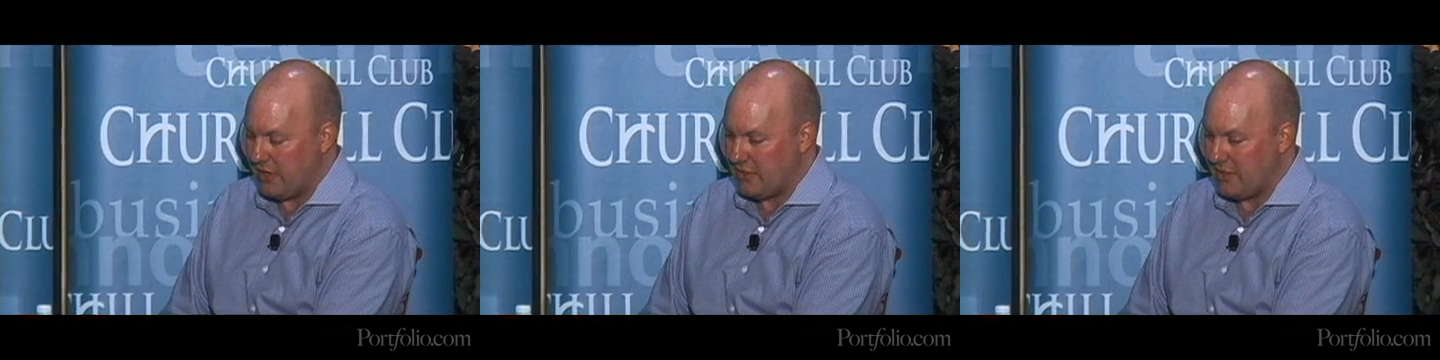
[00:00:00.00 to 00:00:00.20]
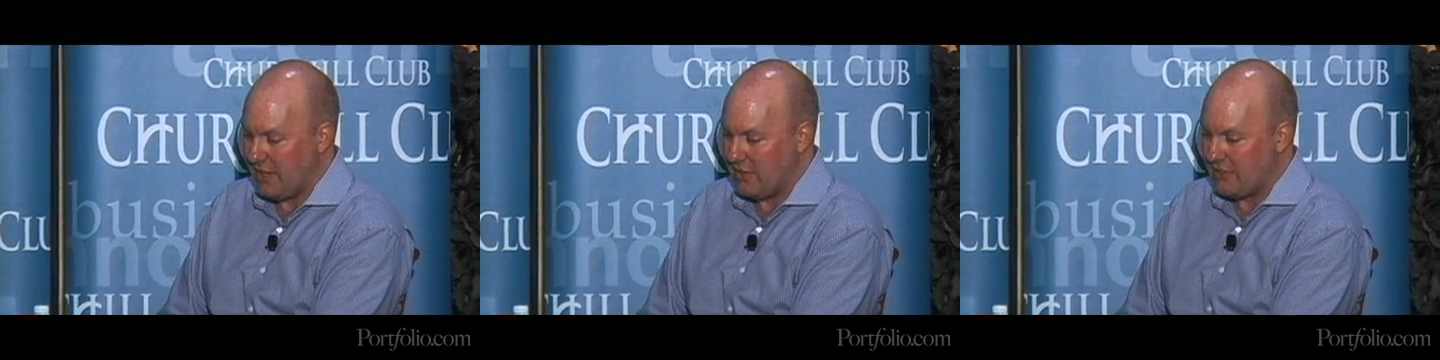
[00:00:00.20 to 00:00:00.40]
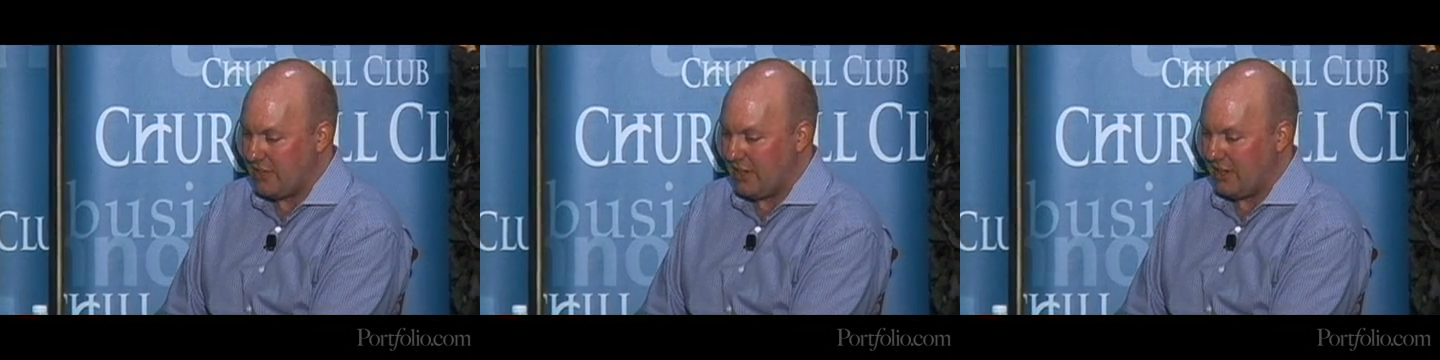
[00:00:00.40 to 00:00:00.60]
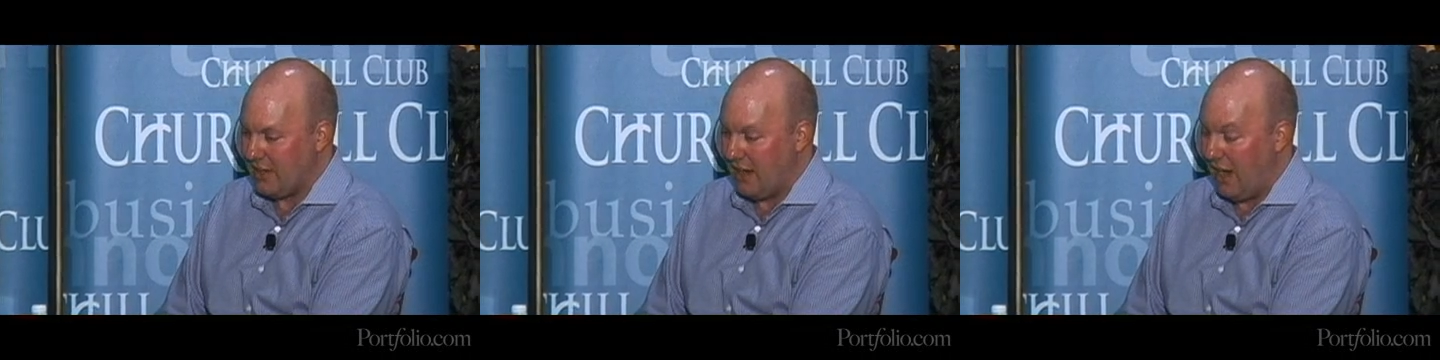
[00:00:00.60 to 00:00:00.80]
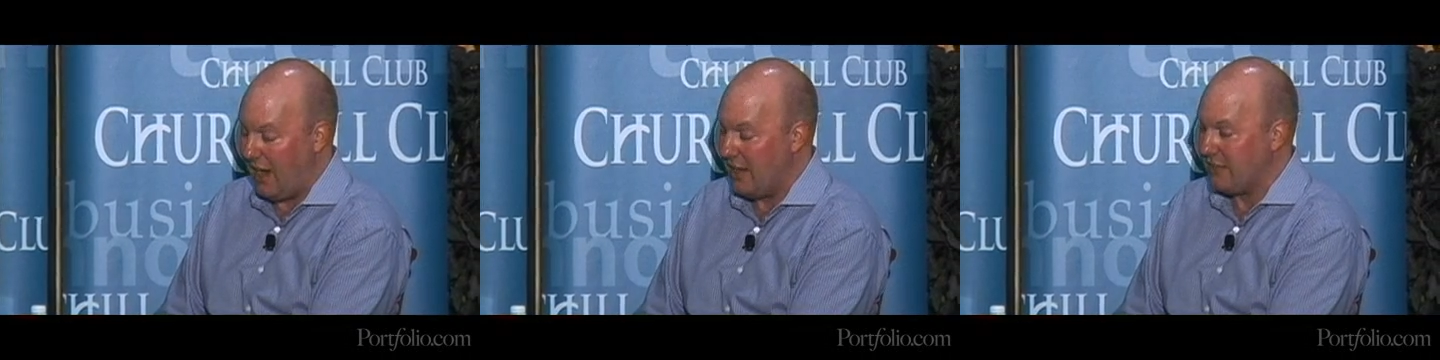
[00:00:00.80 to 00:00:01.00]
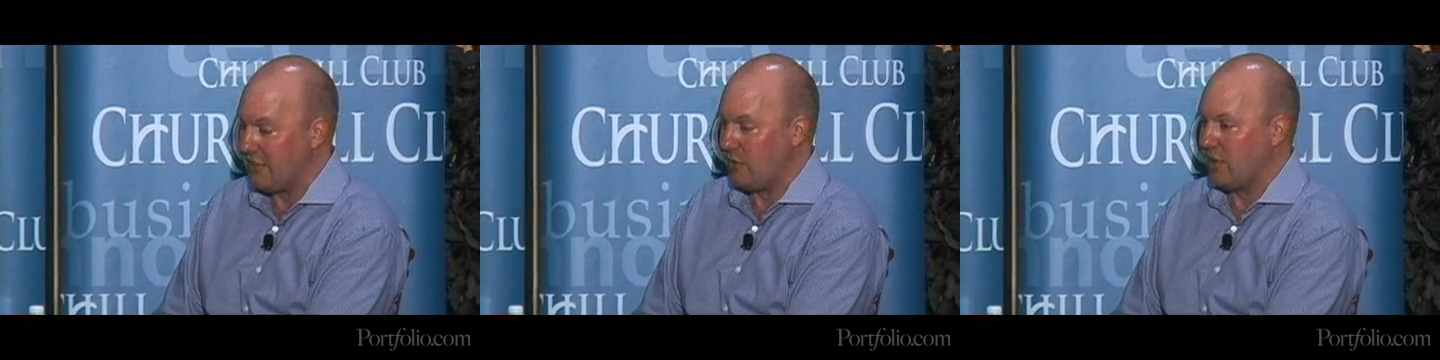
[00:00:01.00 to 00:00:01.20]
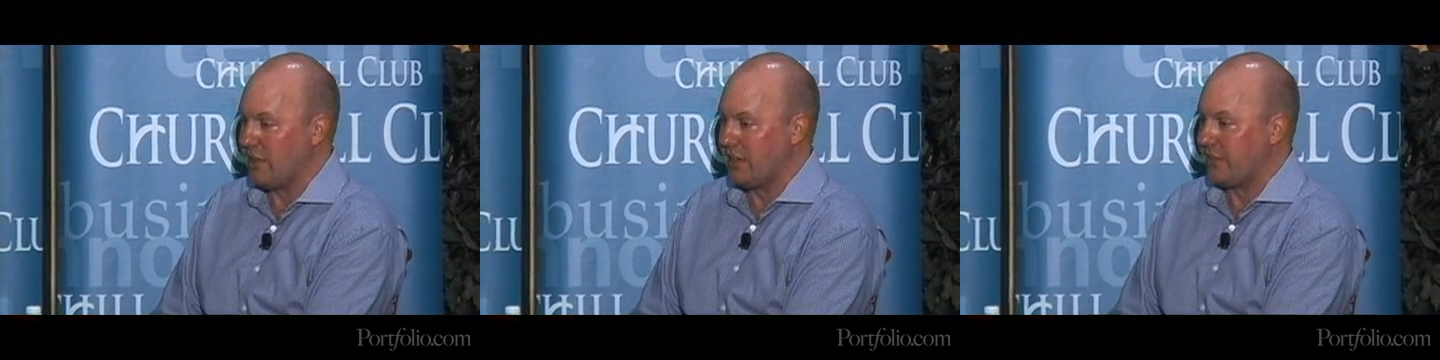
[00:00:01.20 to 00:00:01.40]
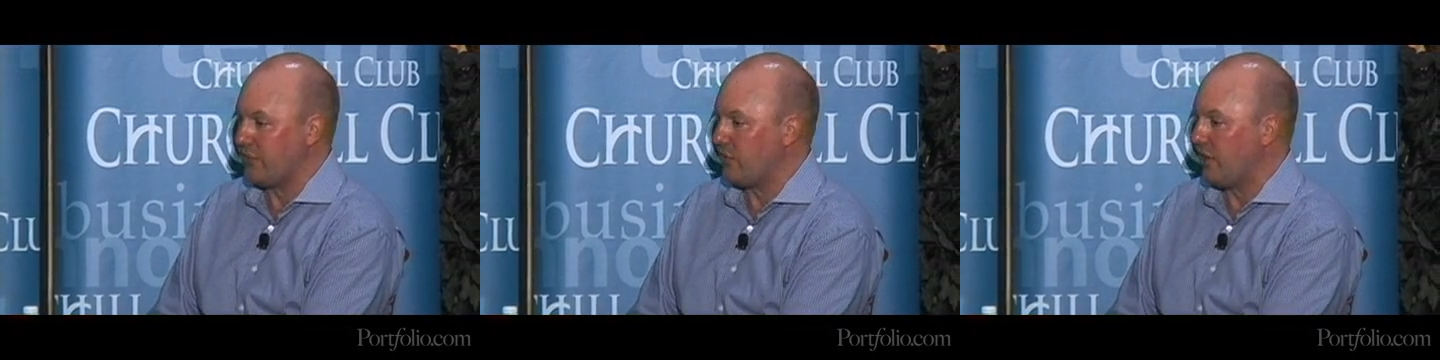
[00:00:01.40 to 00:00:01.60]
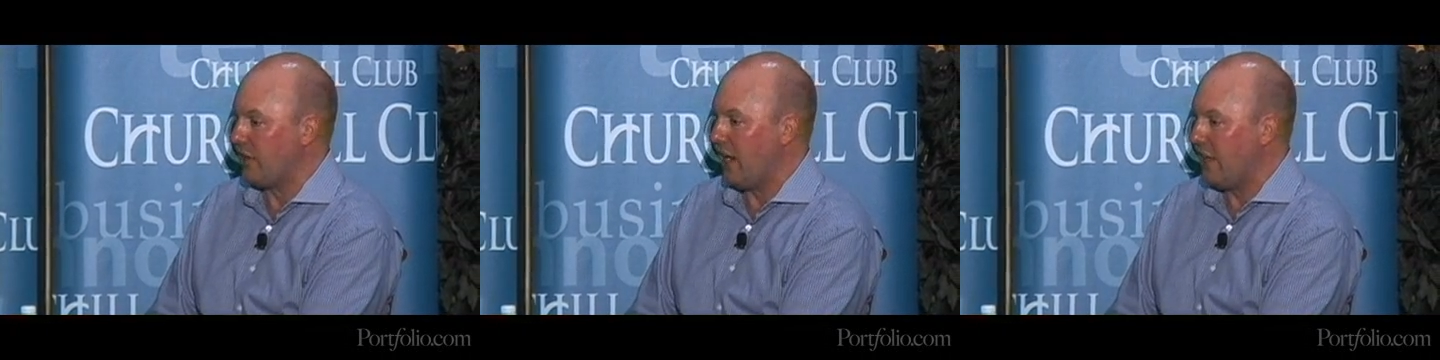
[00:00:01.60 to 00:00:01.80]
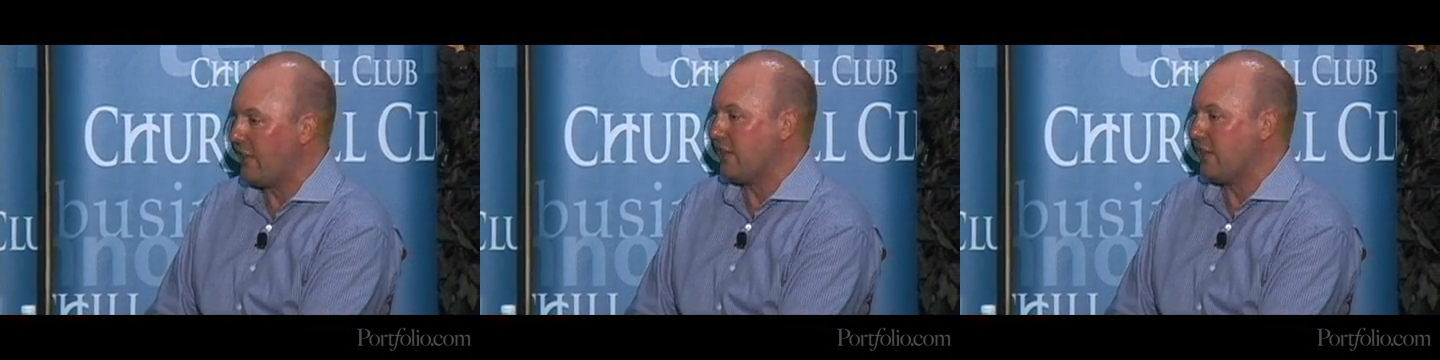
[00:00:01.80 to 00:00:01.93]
It's a really extraordinary.